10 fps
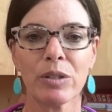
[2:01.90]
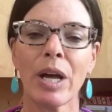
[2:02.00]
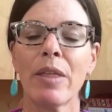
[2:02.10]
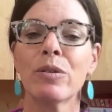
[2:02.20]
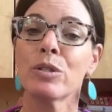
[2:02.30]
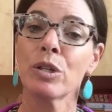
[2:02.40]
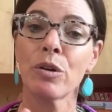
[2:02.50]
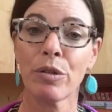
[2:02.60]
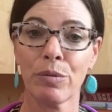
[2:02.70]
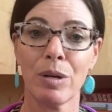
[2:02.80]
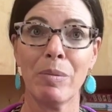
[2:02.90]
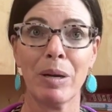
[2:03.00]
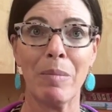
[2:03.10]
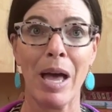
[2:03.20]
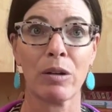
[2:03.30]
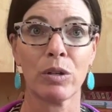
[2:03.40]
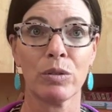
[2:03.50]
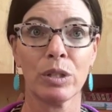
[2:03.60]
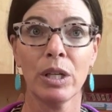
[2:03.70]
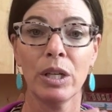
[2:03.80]
Okay, those are your three big
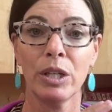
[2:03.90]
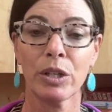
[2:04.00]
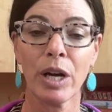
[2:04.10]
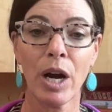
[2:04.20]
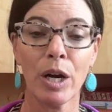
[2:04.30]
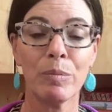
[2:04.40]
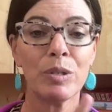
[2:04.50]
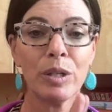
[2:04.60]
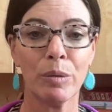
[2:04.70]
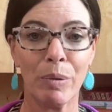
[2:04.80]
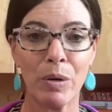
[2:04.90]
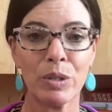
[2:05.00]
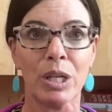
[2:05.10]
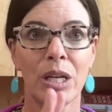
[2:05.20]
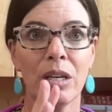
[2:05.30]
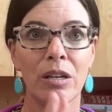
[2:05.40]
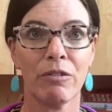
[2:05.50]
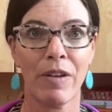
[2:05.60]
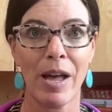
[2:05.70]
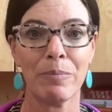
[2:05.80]
macros your carbs, your protein, your
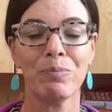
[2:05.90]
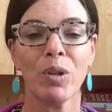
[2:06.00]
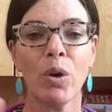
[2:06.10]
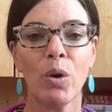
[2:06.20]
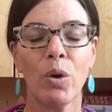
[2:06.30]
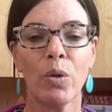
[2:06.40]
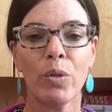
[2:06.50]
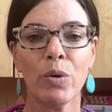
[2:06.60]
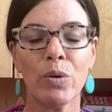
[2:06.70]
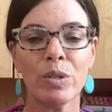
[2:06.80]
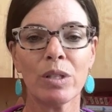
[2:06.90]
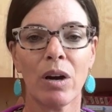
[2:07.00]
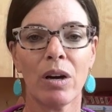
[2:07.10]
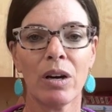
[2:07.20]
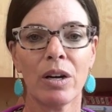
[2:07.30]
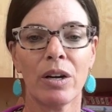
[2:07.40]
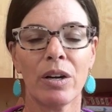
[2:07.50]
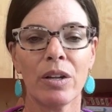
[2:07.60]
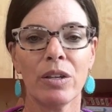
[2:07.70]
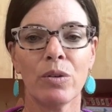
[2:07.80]
fat. Those
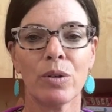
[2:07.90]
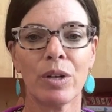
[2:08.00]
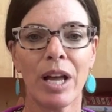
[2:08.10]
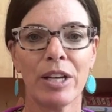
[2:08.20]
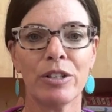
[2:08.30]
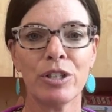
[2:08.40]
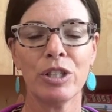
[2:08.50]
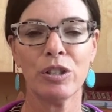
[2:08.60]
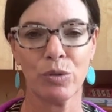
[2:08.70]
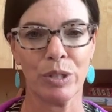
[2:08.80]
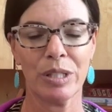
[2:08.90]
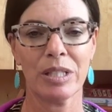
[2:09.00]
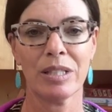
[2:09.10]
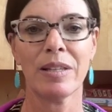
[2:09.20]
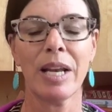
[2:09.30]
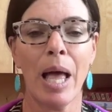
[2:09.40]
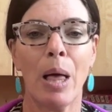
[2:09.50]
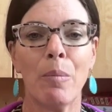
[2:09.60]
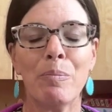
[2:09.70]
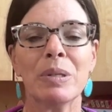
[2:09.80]
are your energy sources that
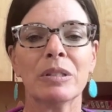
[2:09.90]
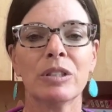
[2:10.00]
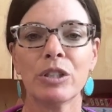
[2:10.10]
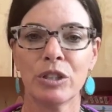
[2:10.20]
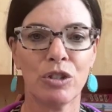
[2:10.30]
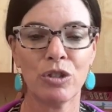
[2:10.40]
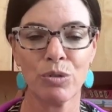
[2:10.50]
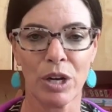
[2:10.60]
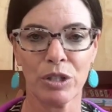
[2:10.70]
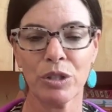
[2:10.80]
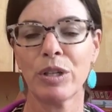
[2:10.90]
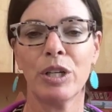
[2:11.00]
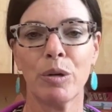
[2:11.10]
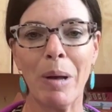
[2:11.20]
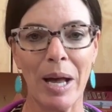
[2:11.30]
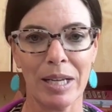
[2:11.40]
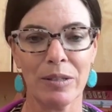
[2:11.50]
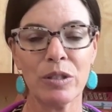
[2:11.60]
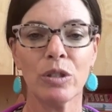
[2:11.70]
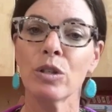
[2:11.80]
help build good structure in your
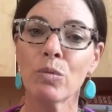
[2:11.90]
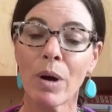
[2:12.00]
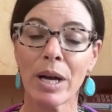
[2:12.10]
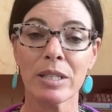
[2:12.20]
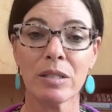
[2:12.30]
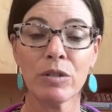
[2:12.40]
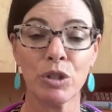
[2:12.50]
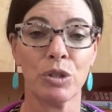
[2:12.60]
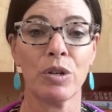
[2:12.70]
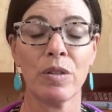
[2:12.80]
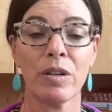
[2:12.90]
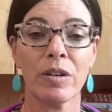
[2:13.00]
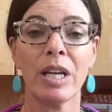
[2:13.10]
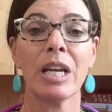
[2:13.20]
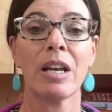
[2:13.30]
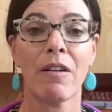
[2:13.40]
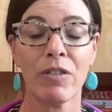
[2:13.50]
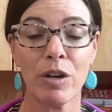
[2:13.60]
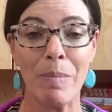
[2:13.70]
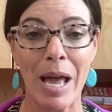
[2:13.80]
body. So you want to ensure that you're getting enough
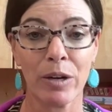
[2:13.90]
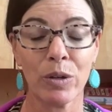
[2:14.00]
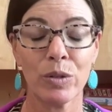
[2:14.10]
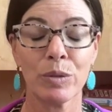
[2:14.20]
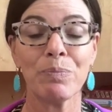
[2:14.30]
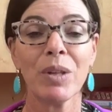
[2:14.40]
of your macros.